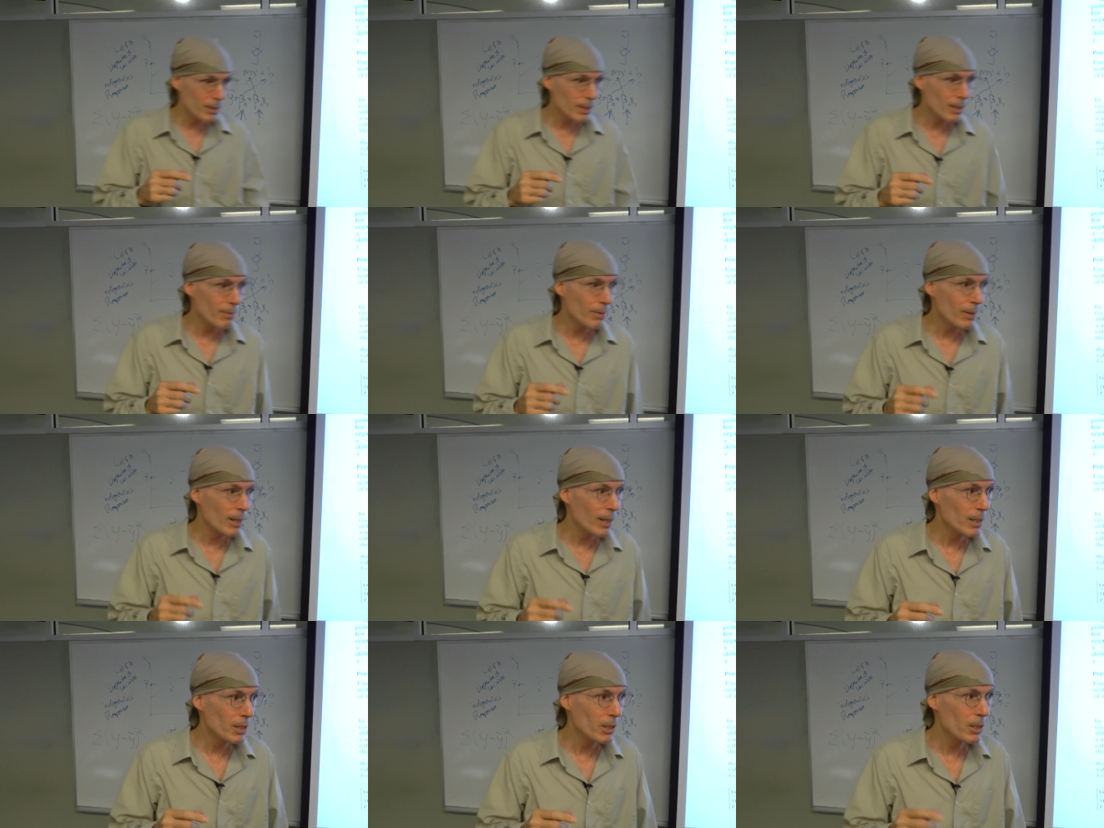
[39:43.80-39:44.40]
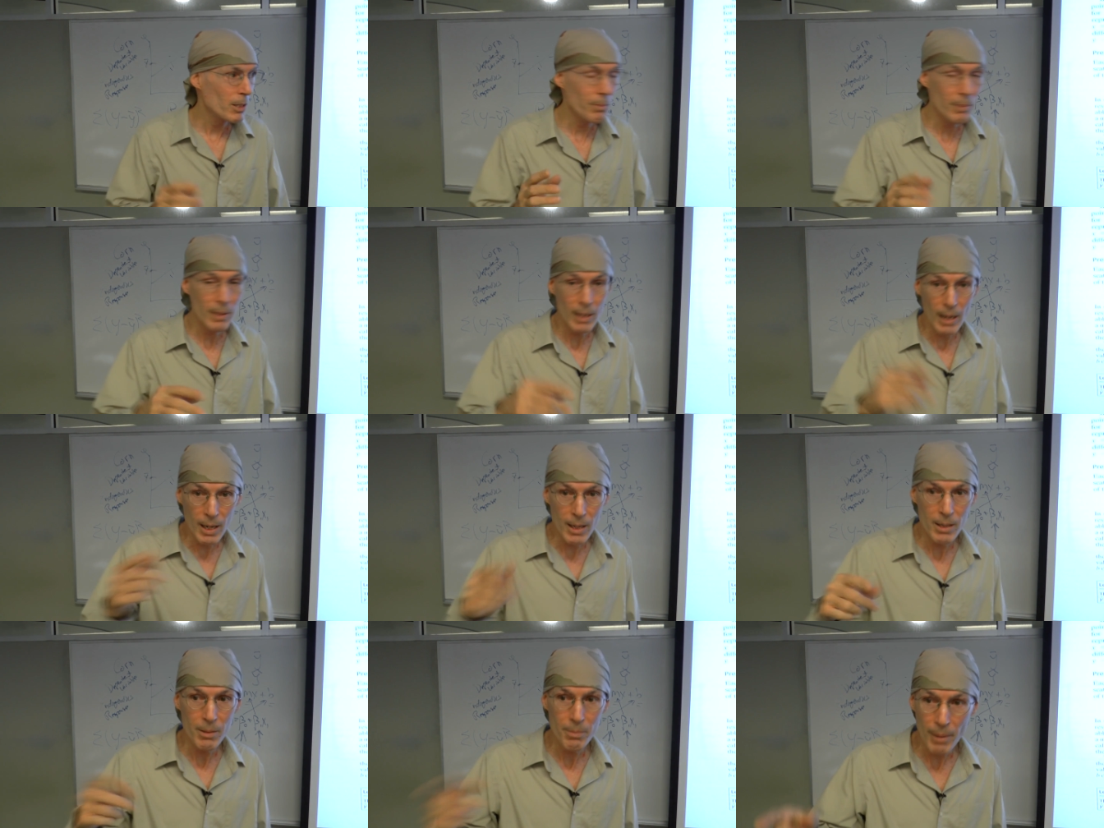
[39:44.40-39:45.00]
deviation to be
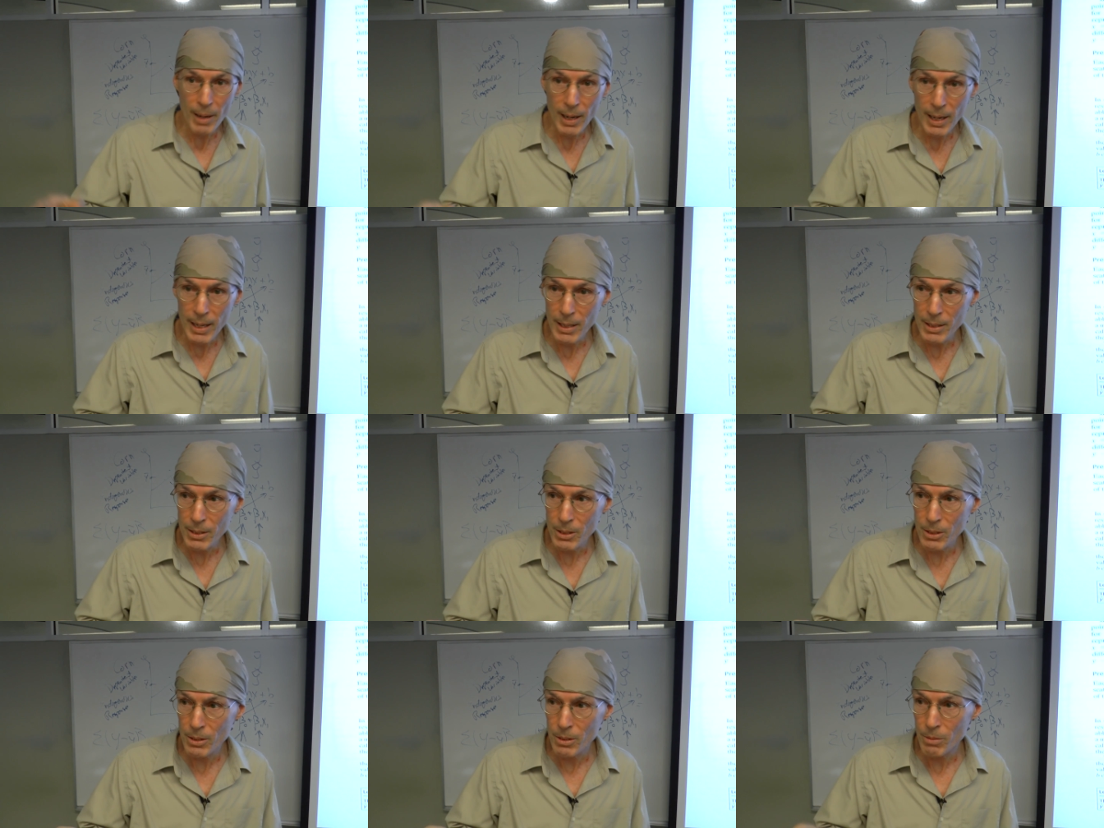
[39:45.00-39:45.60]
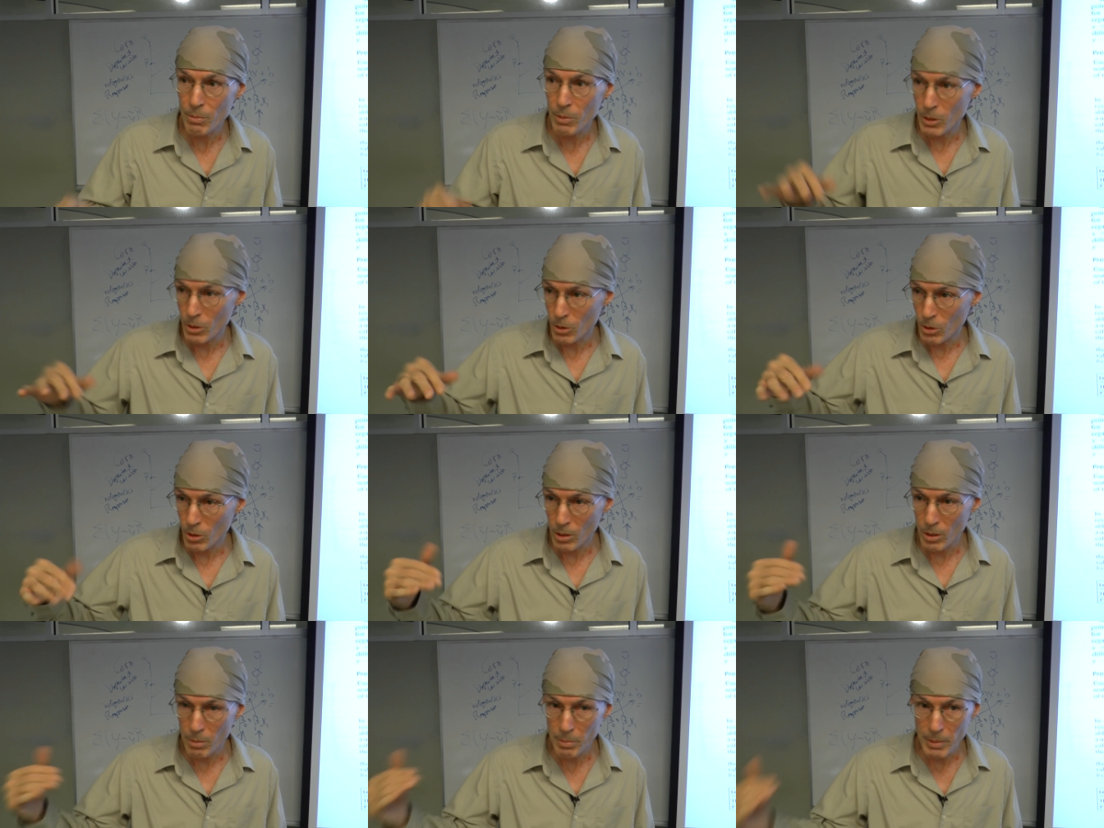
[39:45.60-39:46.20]
unbiased, which is
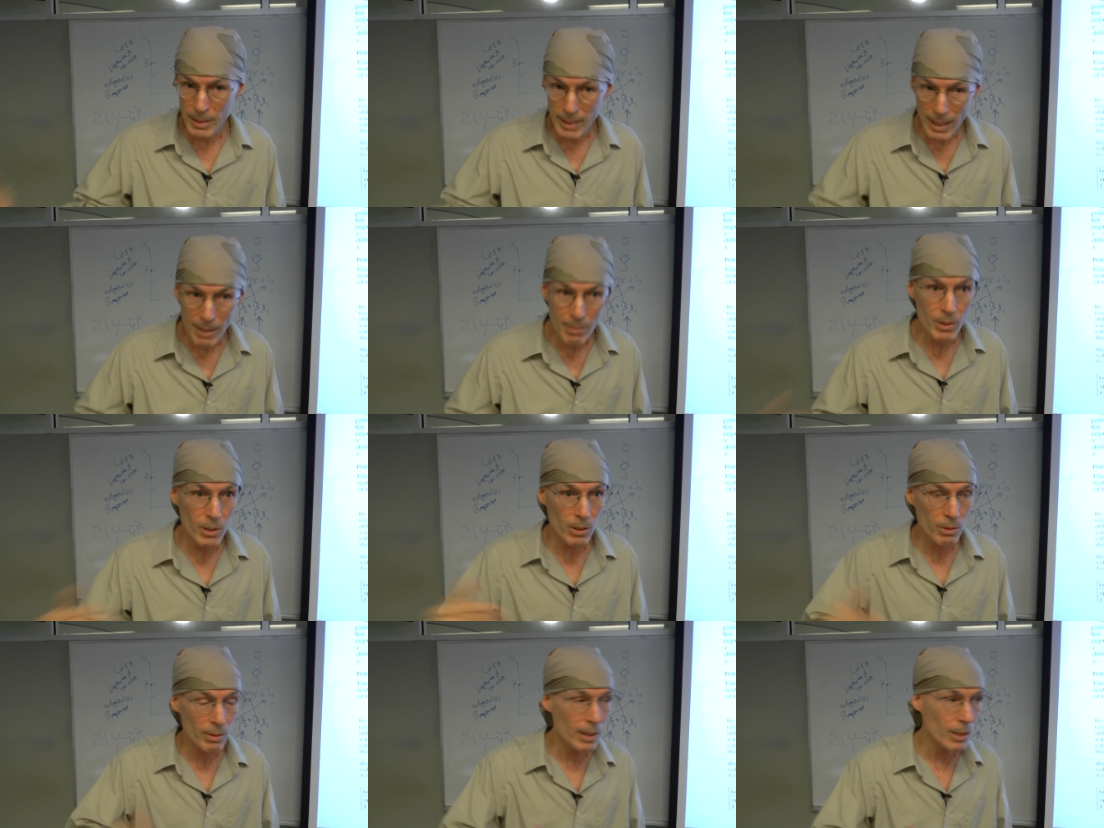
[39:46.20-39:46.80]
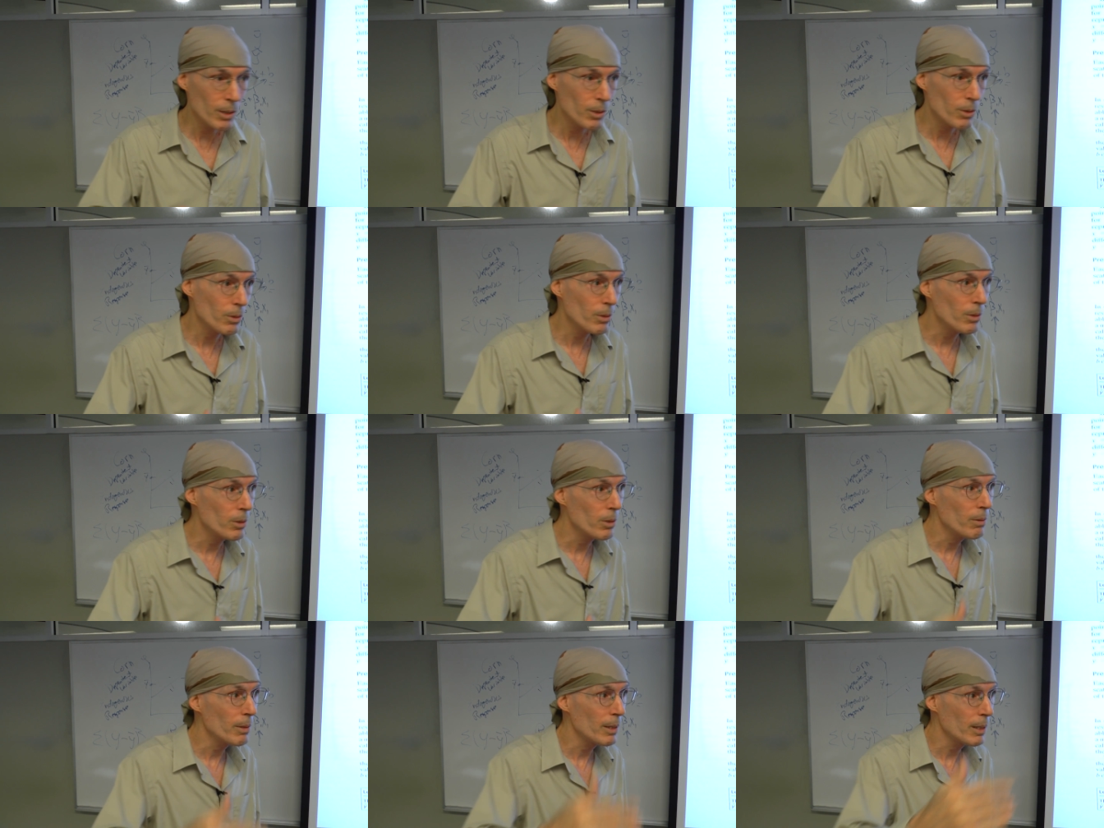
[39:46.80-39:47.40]
going to be demonstrated to
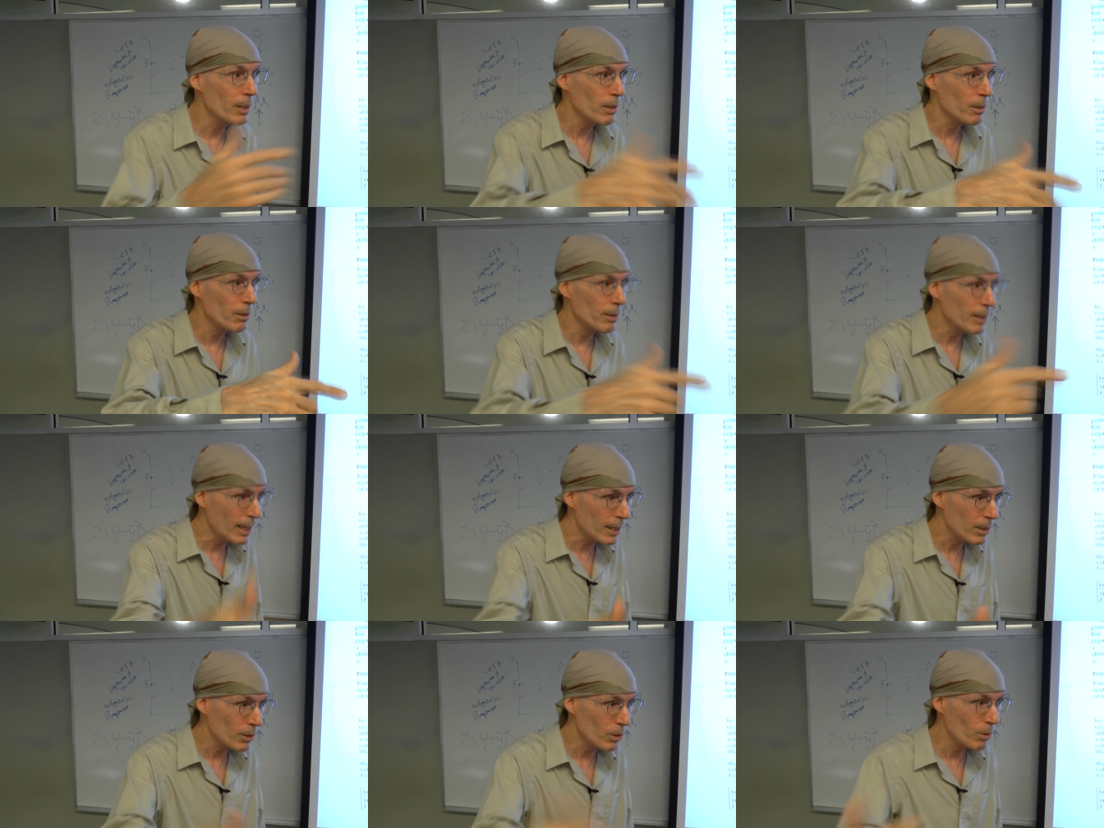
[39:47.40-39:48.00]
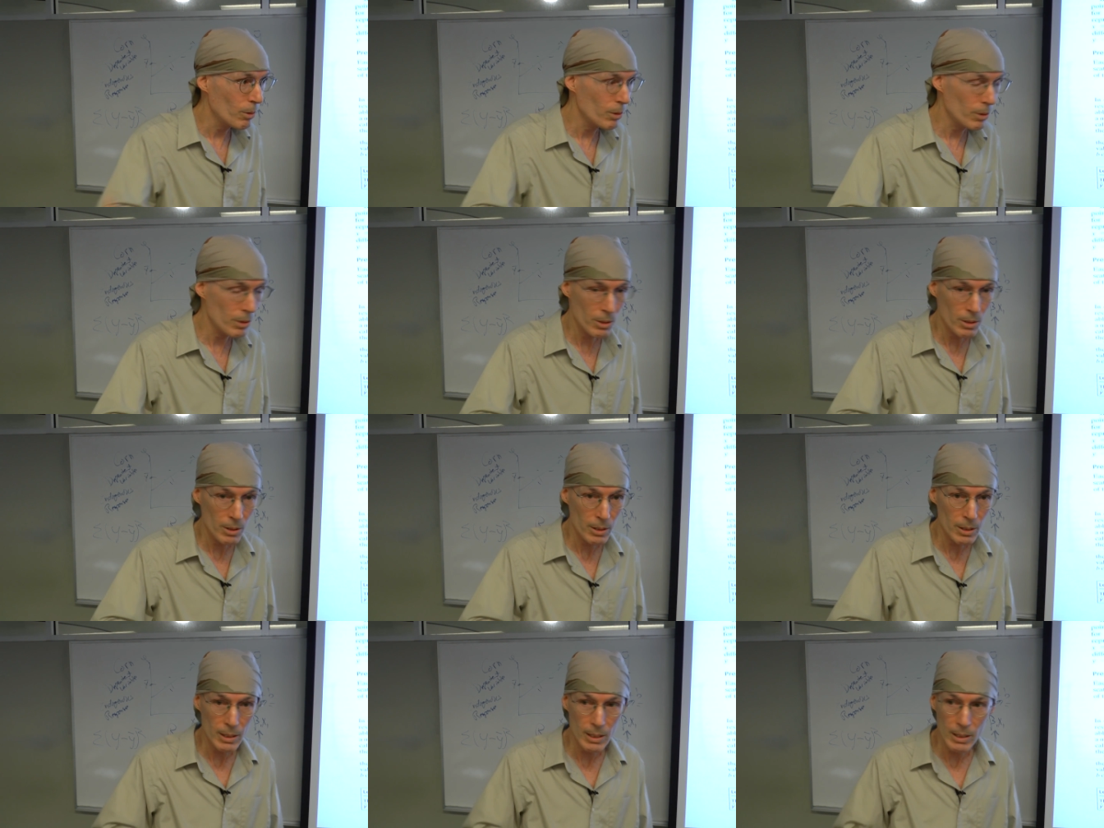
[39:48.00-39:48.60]
you in your next course in
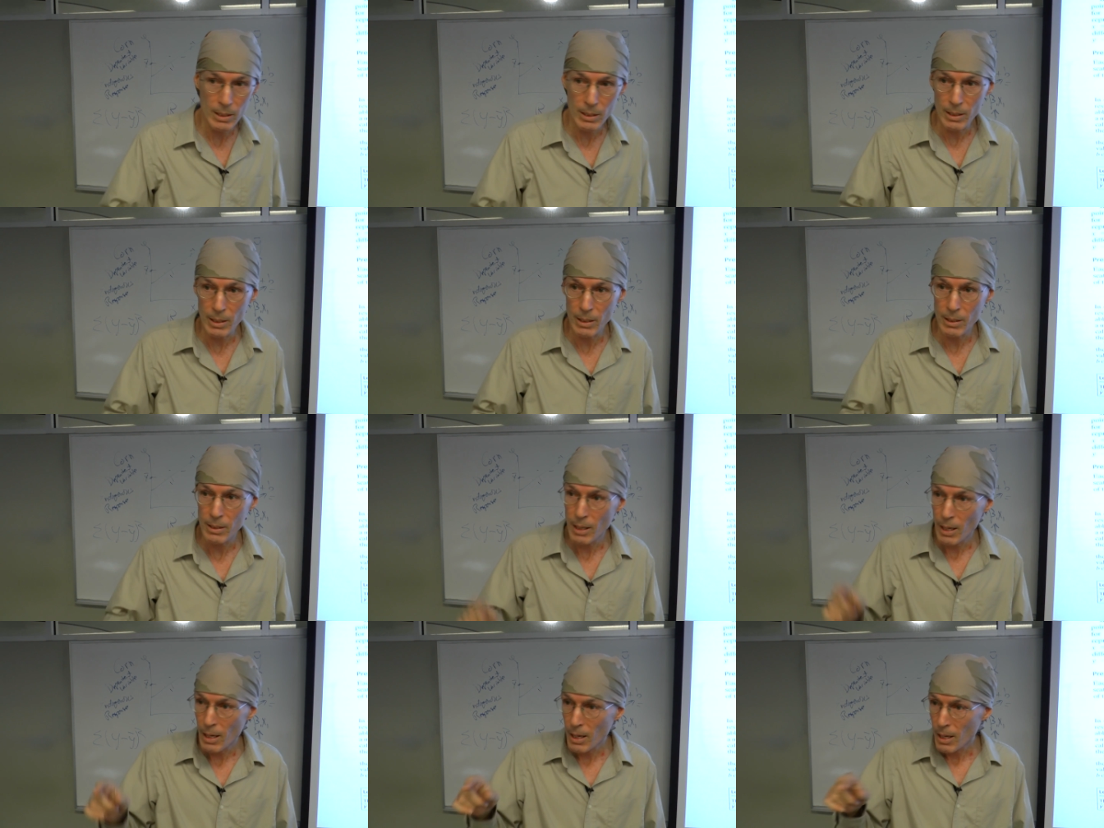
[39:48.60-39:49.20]
statistics,